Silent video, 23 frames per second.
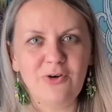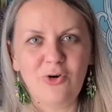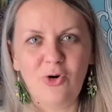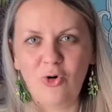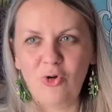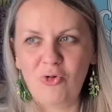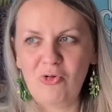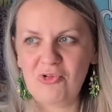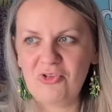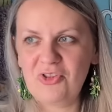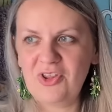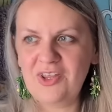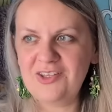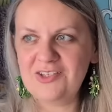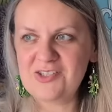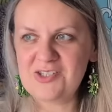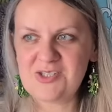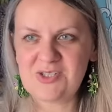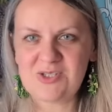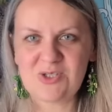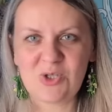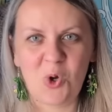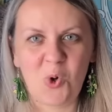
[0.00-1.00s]
all the
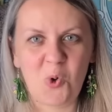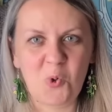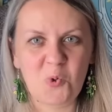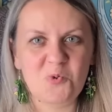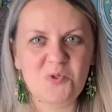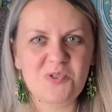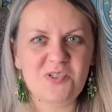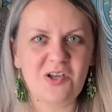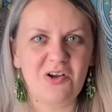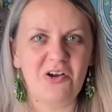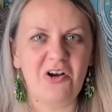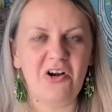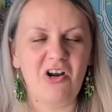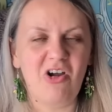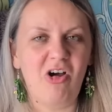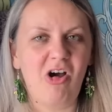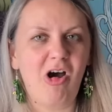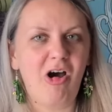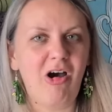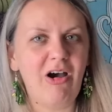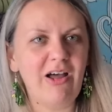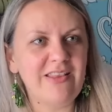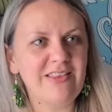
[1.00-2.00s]
stones are
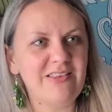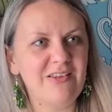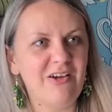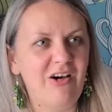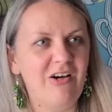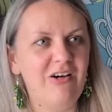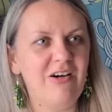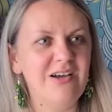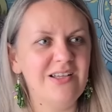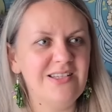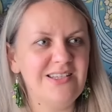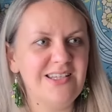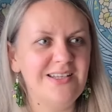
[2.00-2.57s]
hot,